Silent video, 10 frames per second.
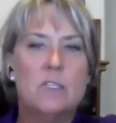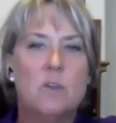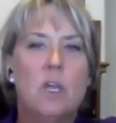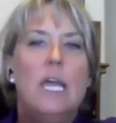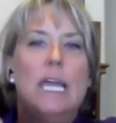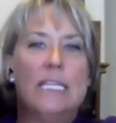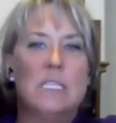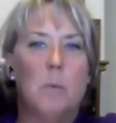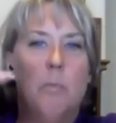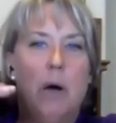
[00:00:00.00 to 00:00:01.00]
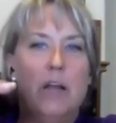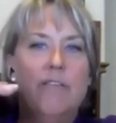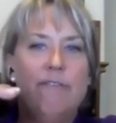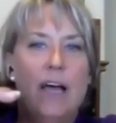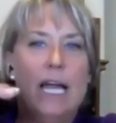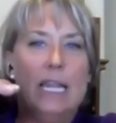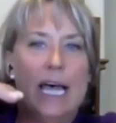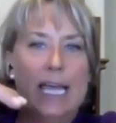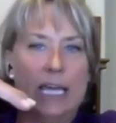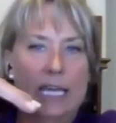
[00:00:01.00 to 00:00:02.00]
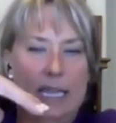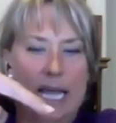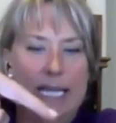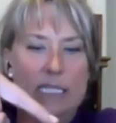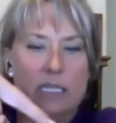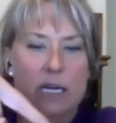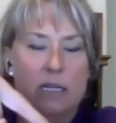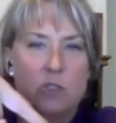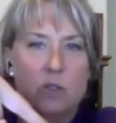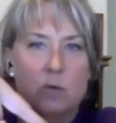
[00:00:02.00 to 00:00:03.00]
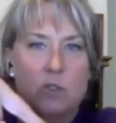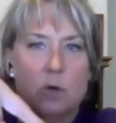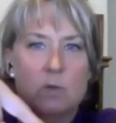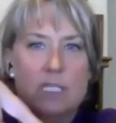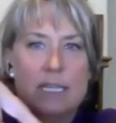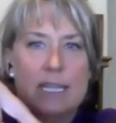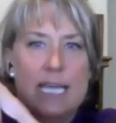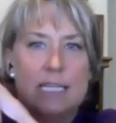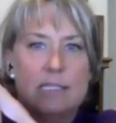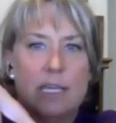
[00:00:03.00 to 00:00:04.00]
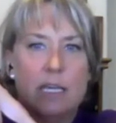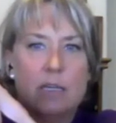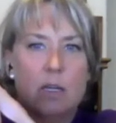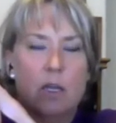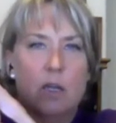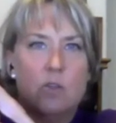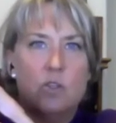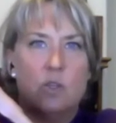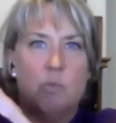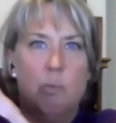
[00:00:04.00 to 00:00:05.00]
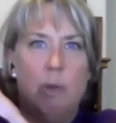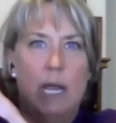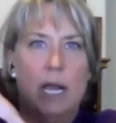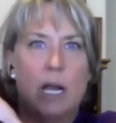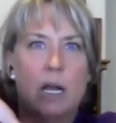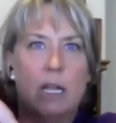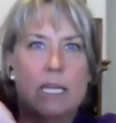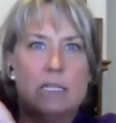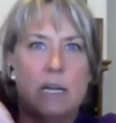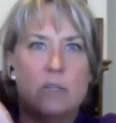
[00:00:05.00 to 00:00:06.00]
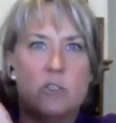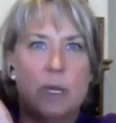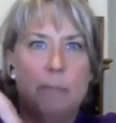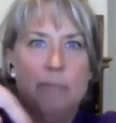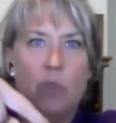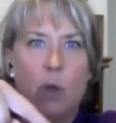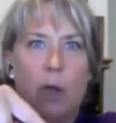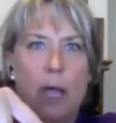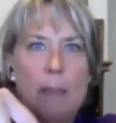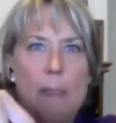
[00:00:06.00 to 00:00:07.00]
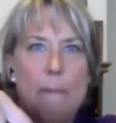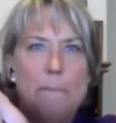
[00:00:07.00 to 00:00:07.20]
It's a butterfly-like light touch. So don't dent that skin, just barely touch it, okay?